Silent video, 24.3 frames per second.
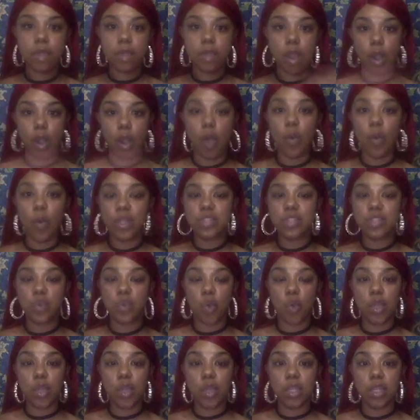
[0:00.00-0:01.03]
always
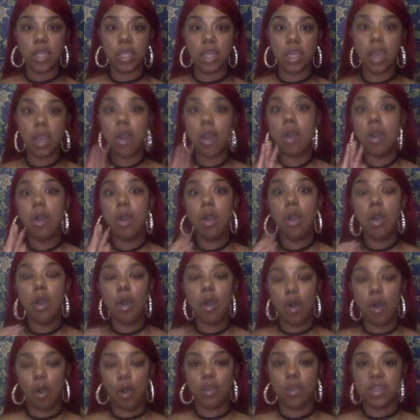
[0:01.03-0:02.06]
oily
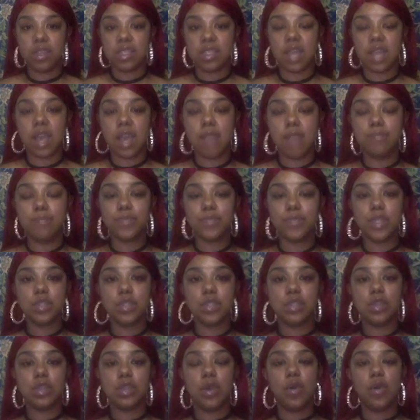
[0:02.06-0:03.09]
all the time.
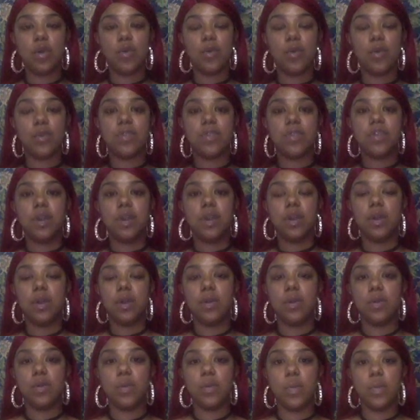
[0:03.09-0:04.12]
So the
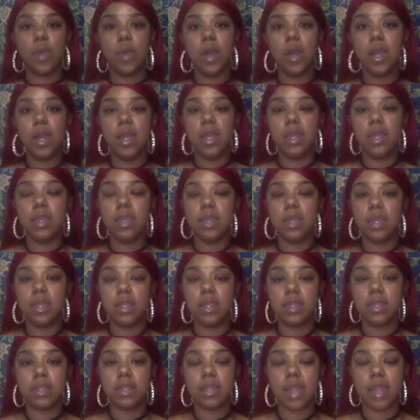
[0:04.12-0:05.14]
one
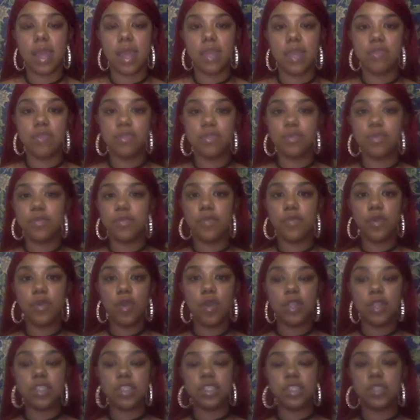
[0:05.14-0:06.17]
that I used
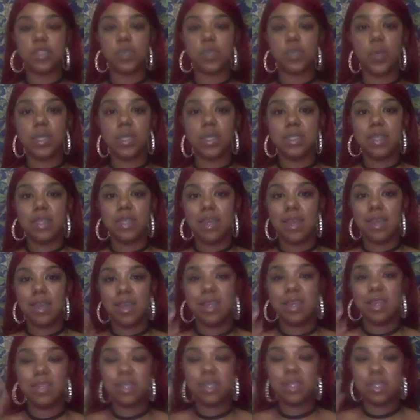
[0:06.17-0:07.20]
before just wasn't,
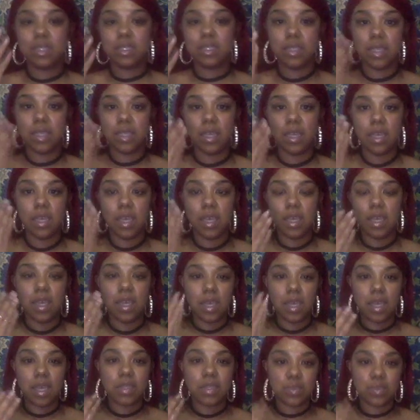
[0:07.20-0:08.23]
just,
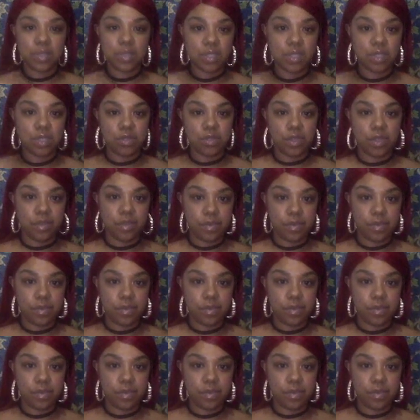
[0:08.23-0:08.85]
just wasn't doing it